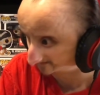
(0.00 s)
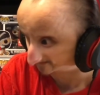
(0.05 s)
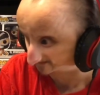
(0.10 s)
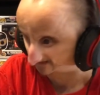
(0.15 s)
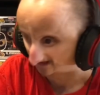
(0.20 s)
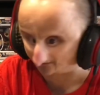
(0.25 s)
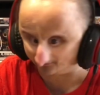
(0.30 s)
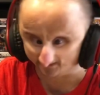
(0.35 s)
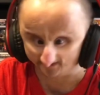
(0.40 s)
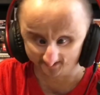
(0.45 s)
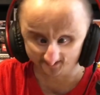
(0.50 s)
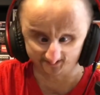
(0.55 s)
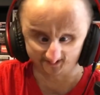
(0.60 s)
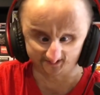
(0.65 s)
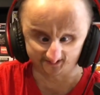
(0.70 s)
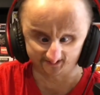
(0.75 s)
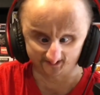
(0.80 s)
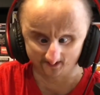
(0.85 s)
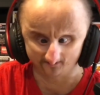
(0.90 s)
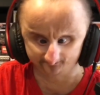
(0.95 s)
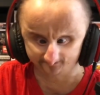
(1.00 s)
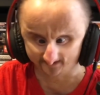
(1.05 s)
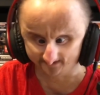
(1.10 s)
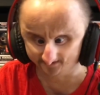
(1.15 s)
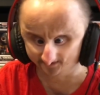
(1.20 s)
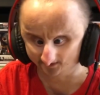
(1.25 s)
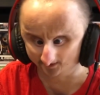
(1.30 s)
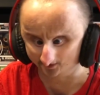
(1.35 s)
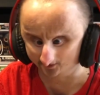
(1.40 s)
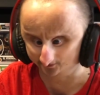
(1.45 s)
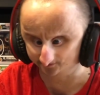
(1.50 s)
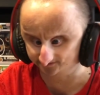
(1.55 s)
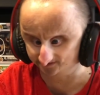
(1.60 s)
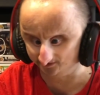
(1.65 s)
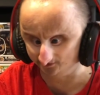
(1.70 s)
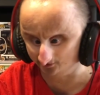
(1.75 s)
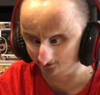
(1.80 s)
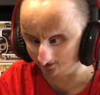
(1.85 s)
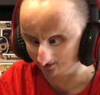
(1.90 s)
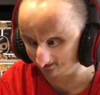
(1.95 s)
Tell me this is something you don't
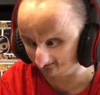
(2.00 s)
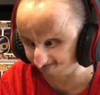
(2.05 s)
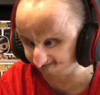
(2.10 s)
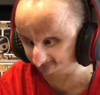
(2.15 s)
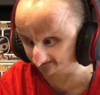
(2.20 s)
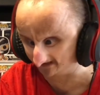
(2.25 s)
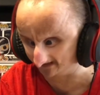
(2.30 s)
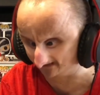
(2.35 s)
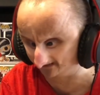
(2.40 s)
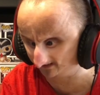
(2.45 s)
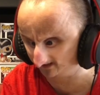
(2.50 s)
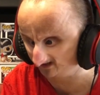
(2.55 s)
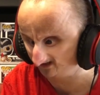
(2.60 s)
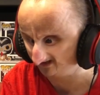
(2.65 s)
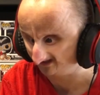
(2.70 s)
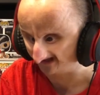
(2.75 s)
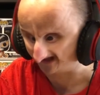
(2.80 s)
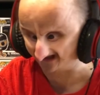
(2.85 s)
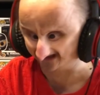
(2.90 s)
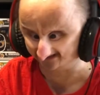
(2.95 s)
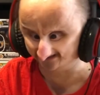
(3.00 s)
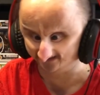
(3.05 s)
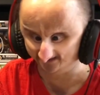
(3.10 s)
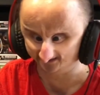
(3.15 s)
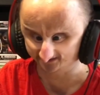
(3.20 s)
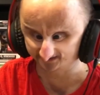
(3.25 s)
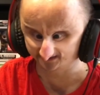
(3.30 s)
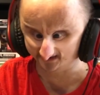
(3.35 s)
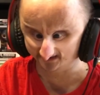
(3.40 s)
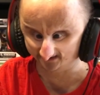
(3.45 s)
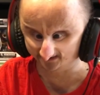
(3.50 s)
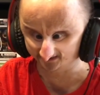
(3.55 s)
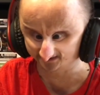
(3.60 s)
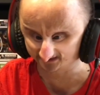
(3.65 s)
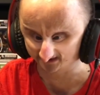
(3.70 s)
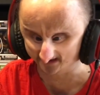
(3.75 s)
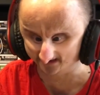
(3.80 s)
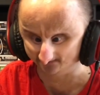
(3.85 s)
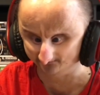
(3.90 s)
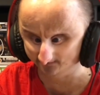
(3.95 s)
do often. I can't say the
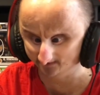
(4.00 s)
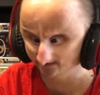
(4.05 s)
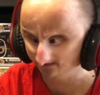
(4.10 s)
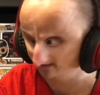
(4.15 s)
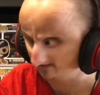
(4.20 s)
same.